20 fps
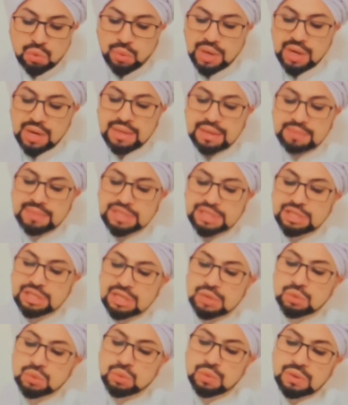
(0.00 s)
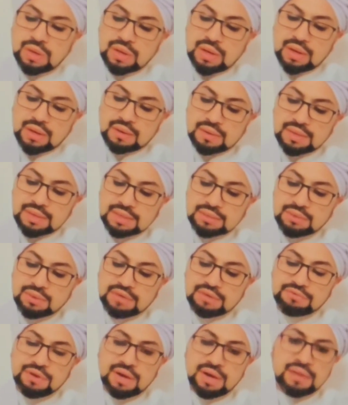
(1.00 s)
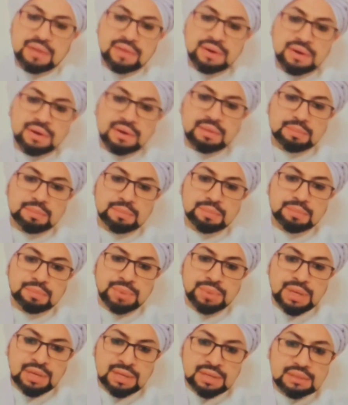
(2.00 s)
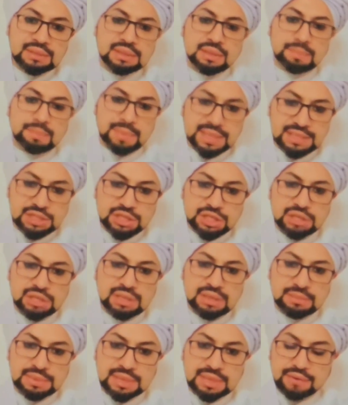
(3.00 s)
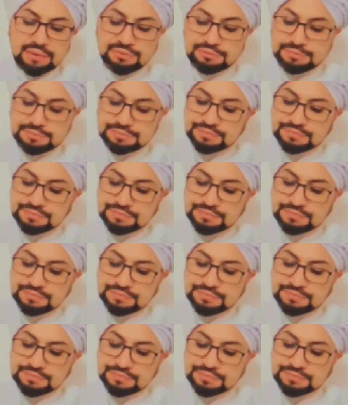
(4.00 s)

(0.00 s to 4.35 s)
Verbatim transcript: We are in Masjid Rasulullah. His grandfather built the masjid himself